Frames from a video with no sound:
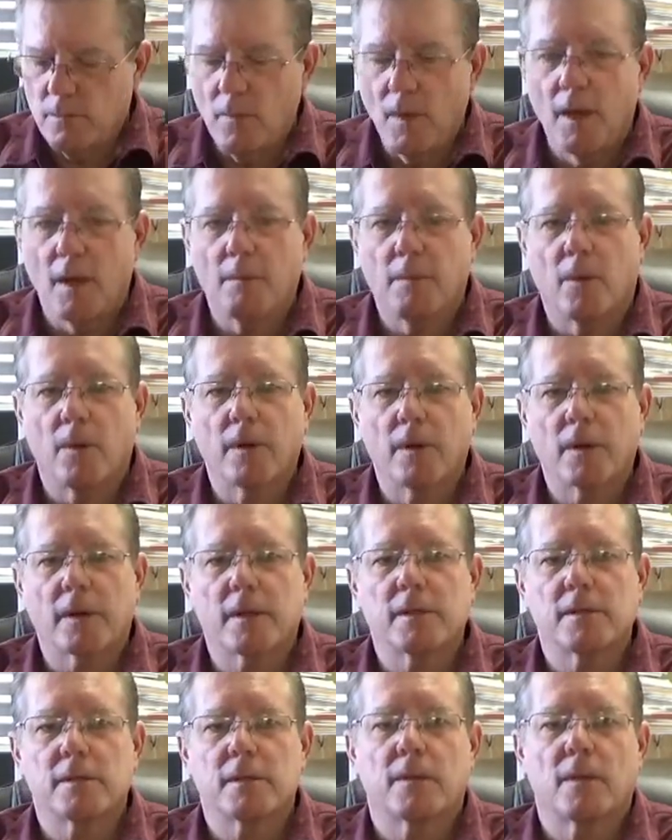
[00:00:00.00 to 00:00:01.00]
An important
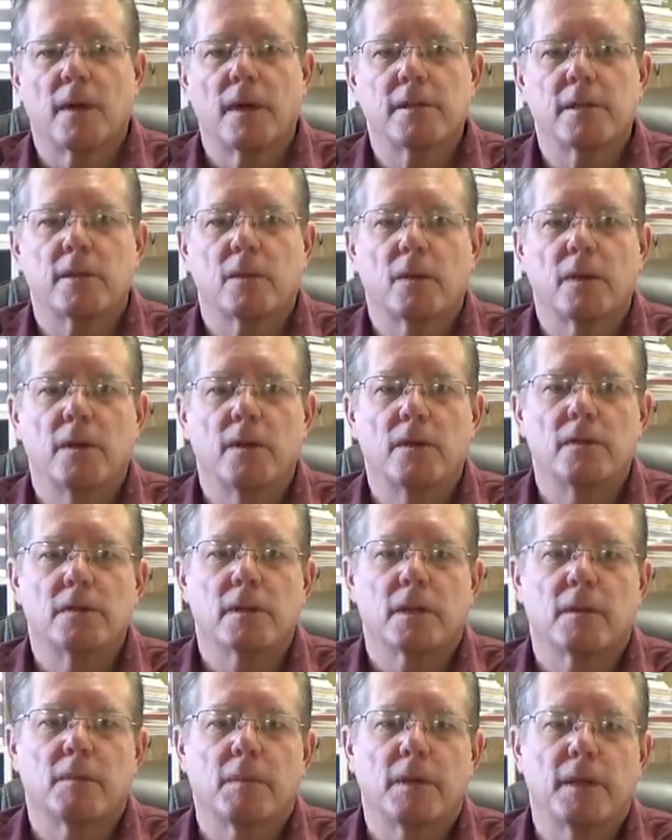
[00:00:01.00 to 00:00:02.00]
consideration when
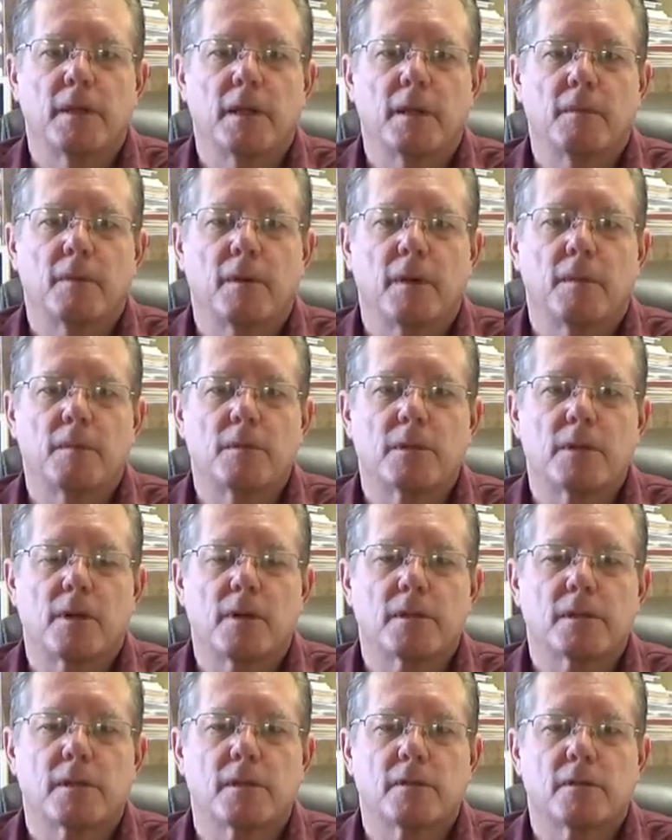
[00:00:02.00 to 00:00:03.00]
using a PWM
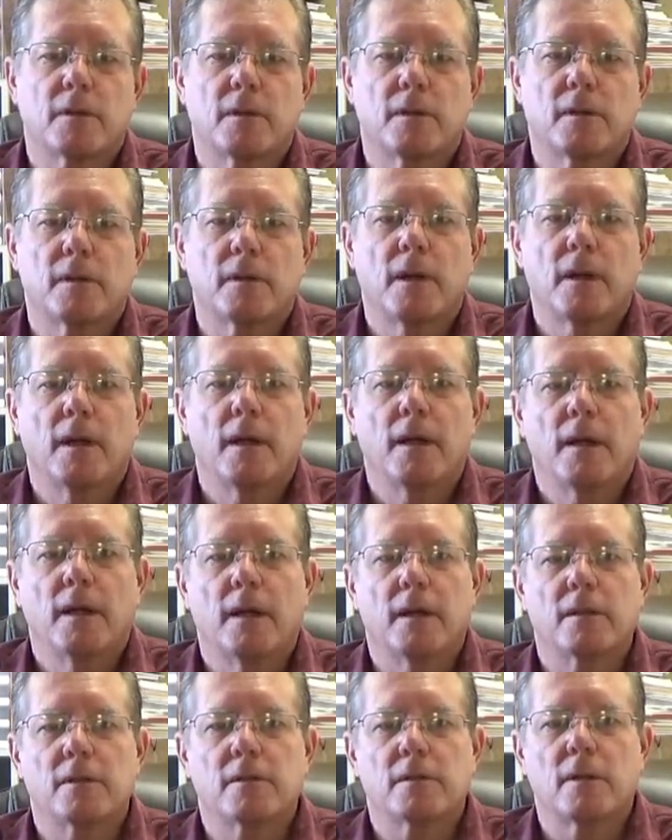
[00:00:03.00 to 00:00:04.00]
charge controller
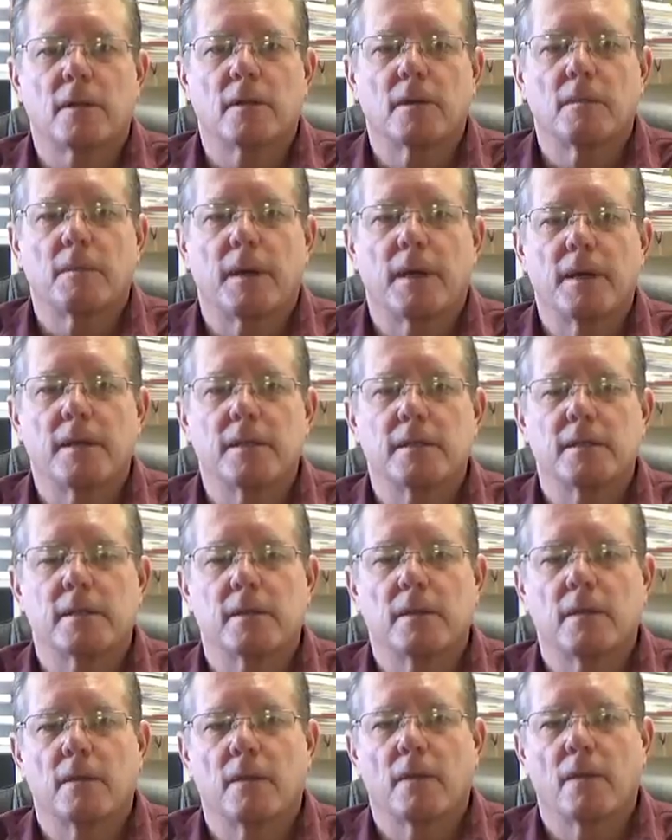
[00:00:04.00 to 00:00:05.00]
in a solar-based
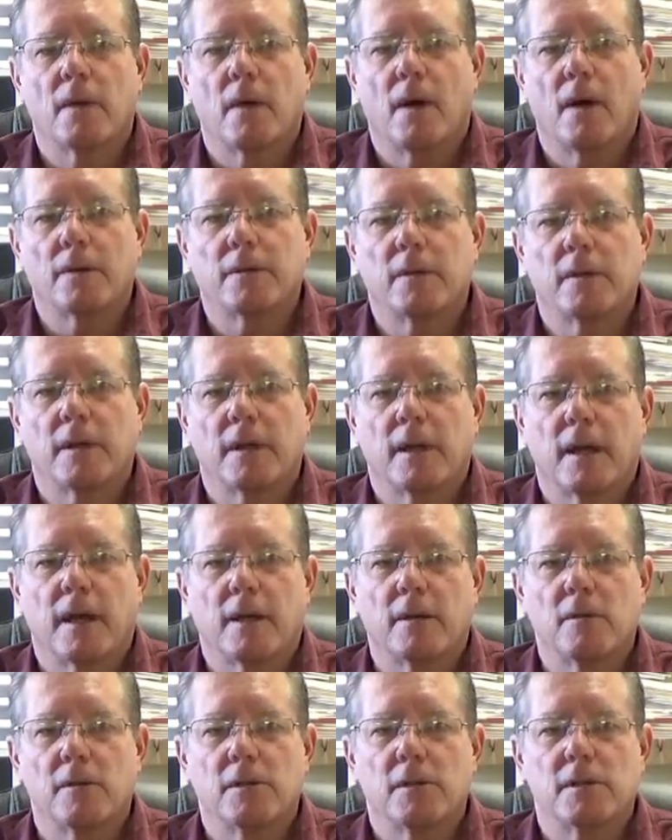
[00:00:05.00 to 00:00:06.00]
alternate
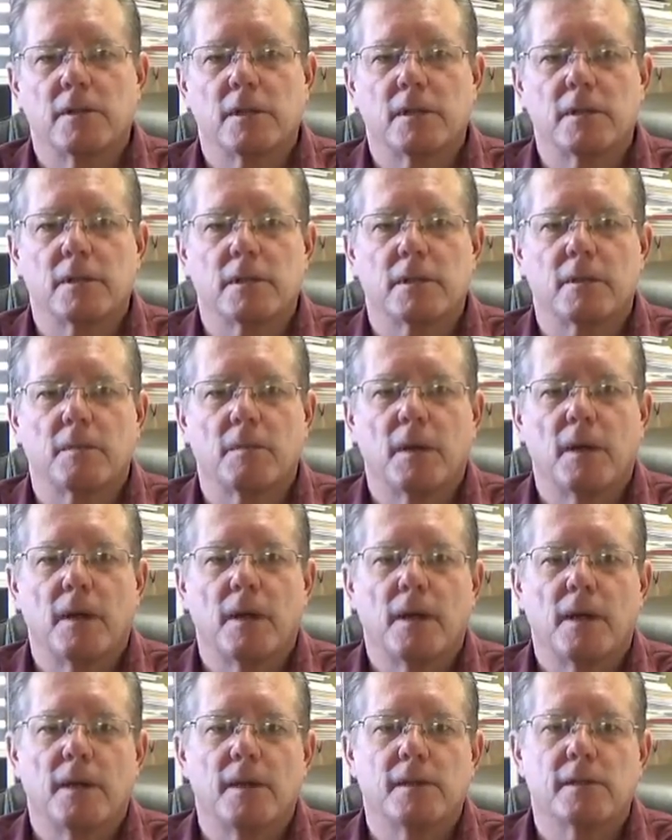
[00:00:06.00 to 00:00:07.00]
energy system
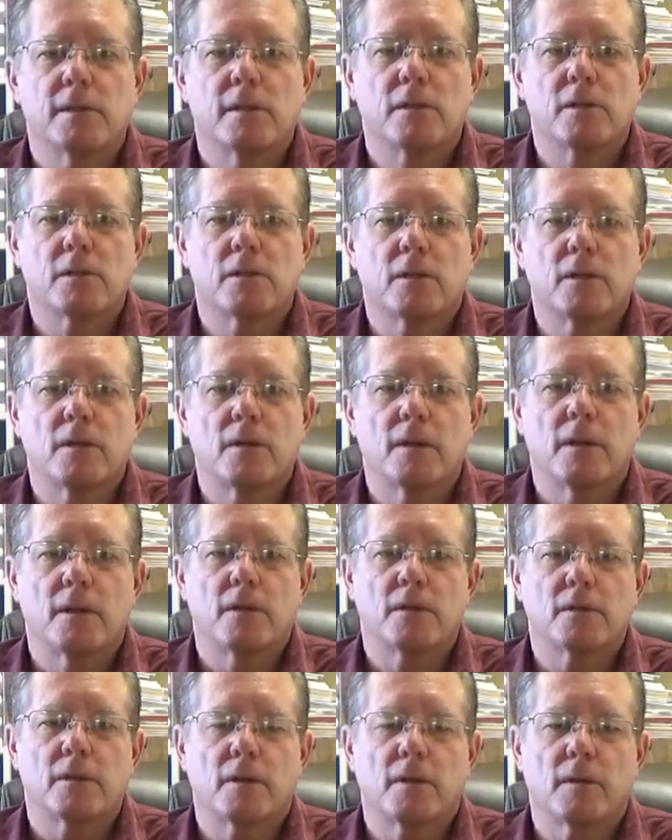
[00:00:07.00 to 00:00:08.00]
is to ensure that
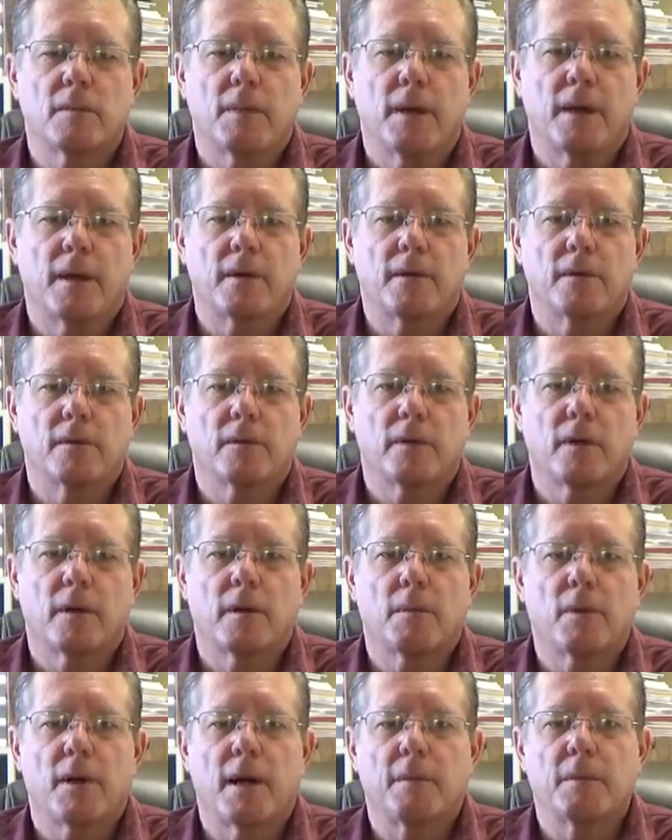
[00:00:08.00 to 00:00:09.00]
your solar panels are
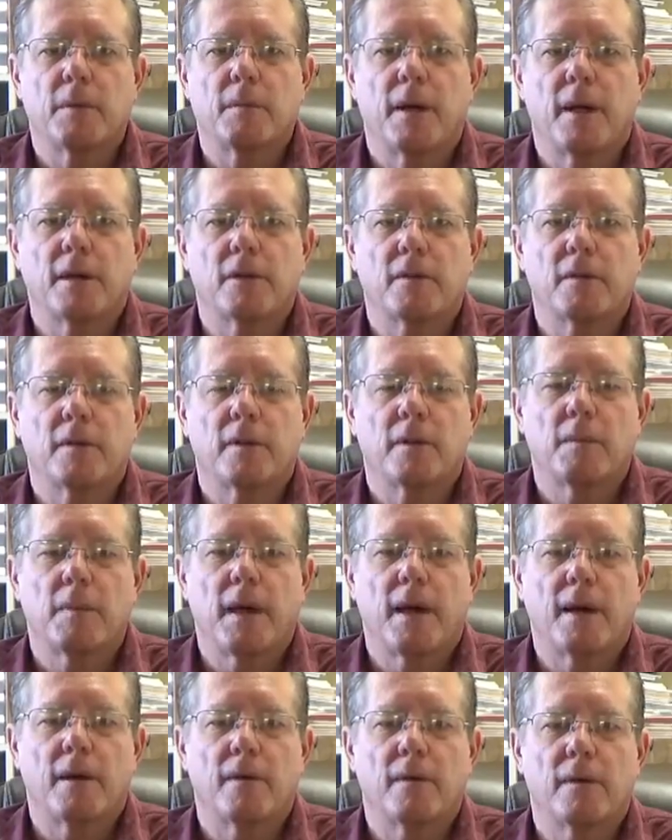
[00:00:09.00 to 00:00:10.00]
a proper match for your
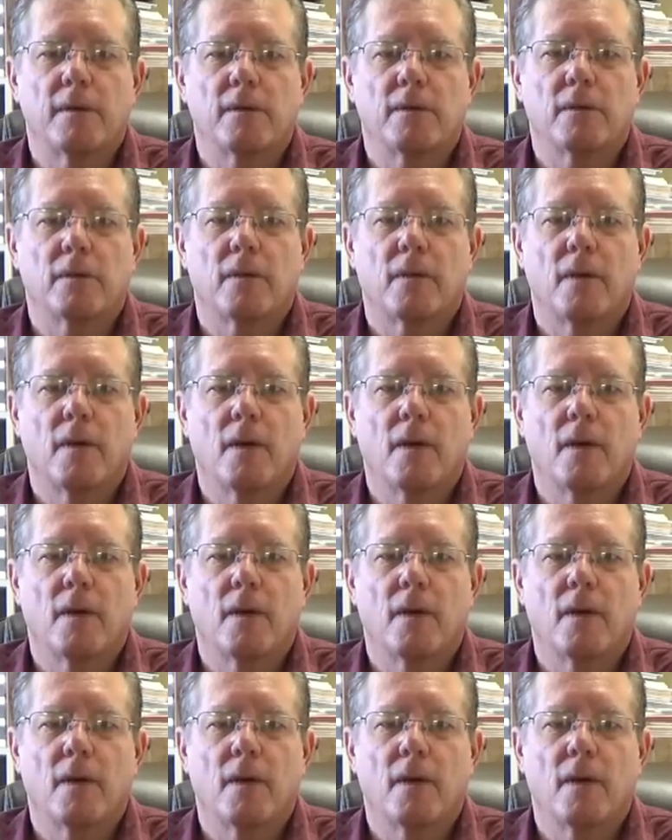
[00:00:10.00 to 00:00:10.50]
batteries.